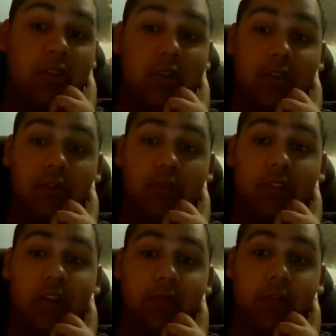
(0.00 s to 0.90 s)
also
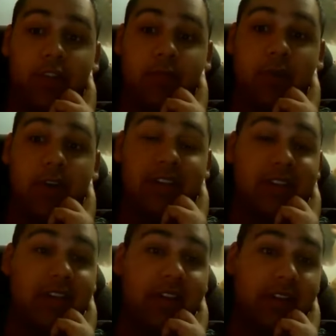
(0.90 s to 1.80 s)
Stockbridge Park
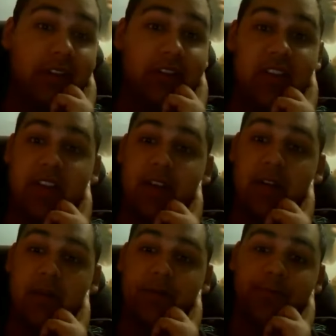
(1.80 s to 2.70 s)
Steels, and